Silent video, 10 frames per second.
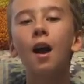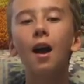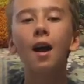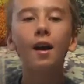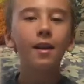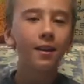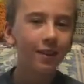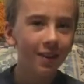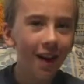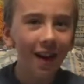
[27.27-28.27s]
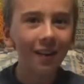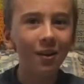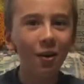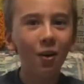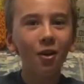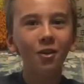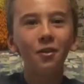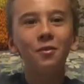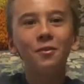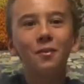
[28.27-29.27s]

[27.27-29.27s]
I thank all of